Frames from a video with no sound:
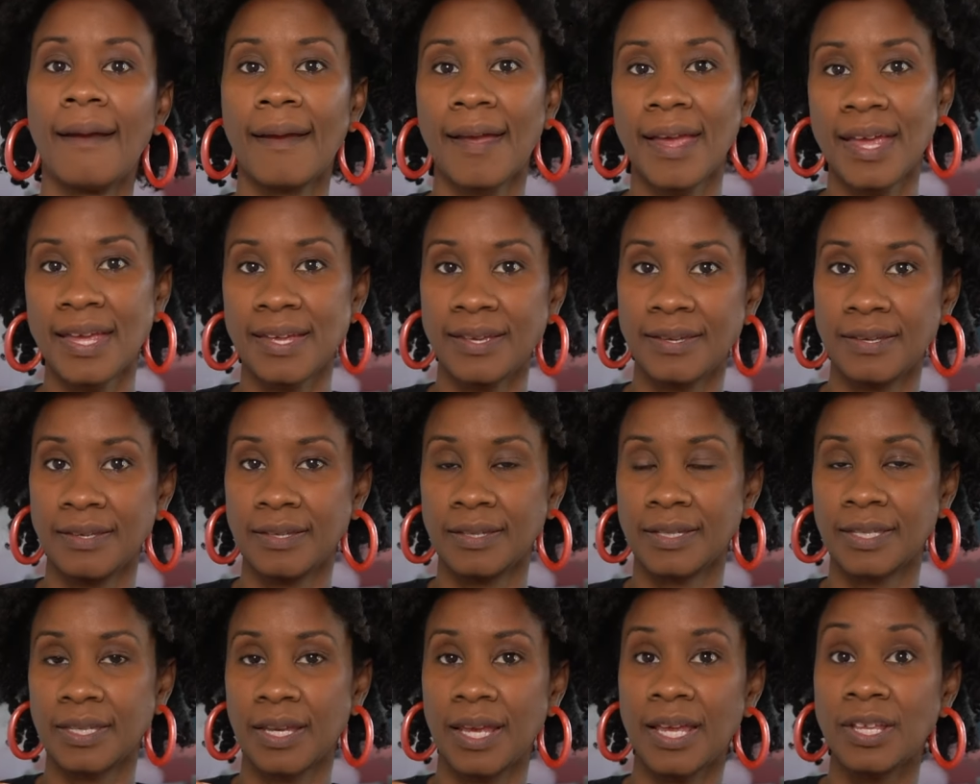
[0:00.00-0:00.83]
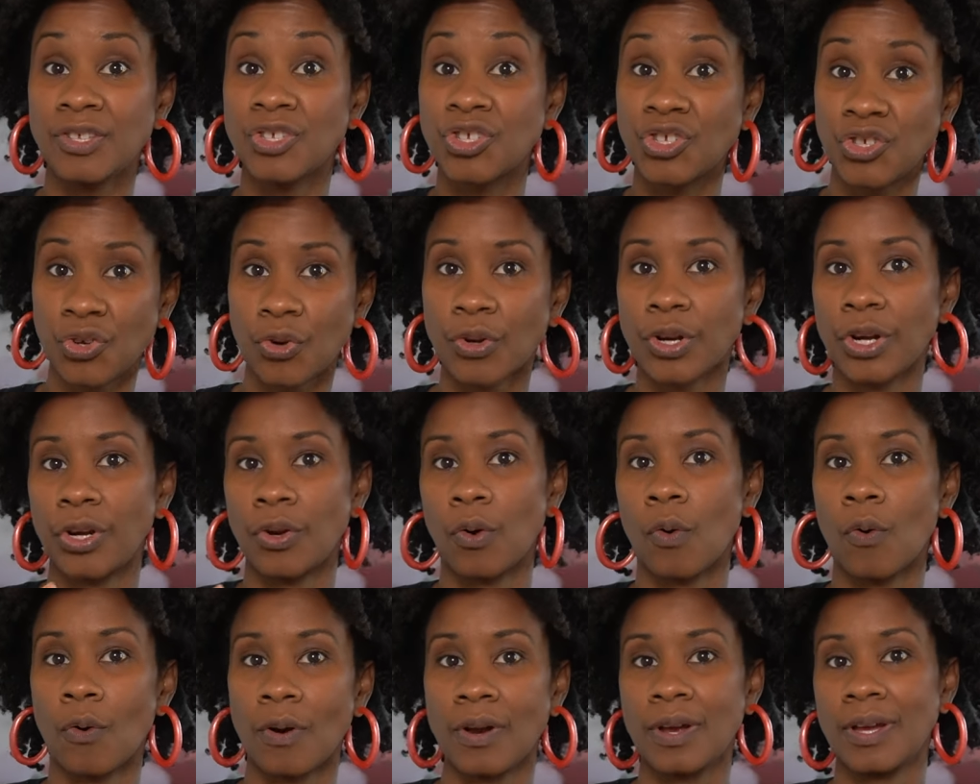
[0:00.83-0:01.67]
is
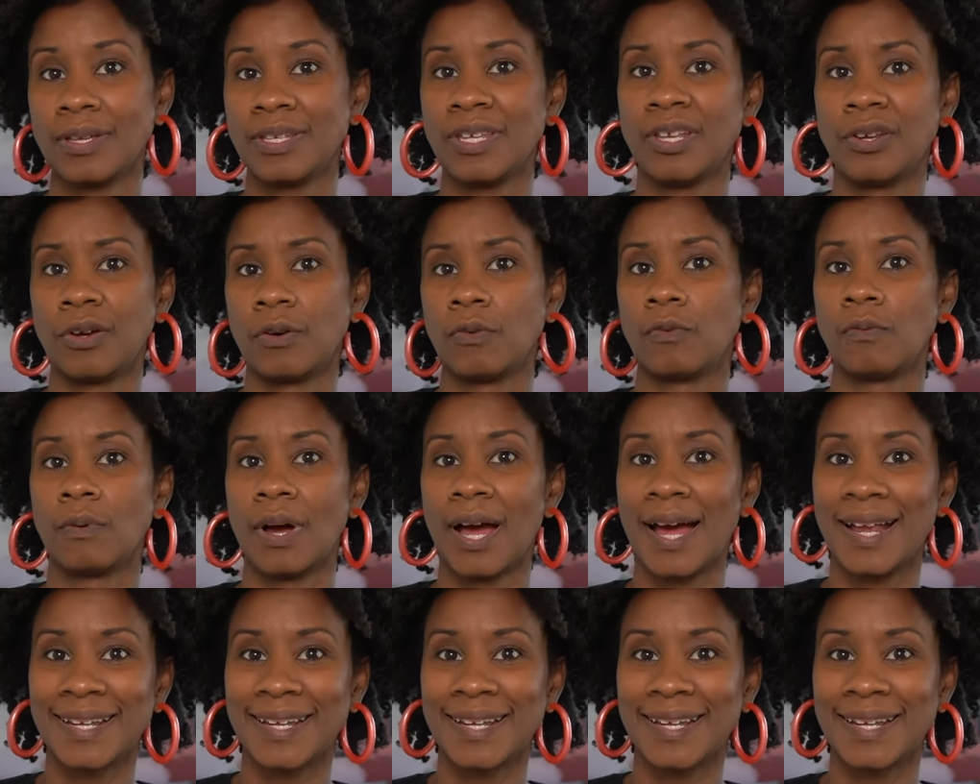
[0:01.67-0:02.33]
inserted or, you know,